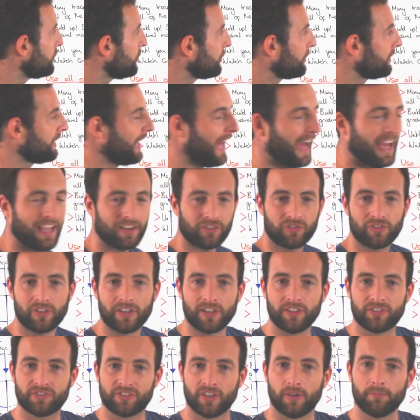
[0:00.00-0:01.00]
you can
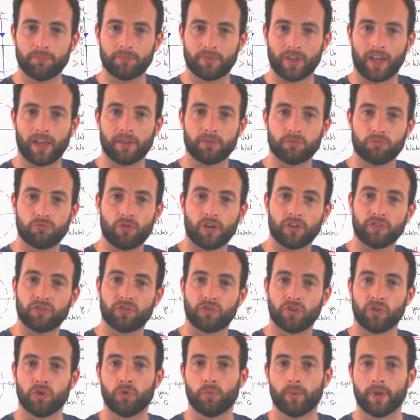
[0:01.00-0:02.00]
actually sometimes run
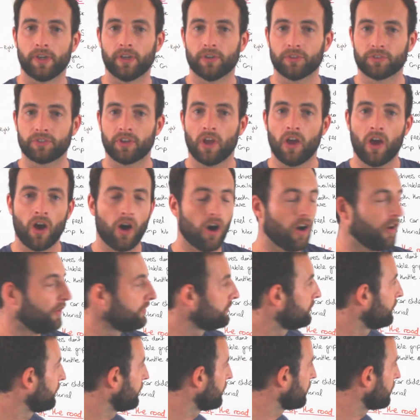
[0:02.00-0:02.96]
2 wheels onto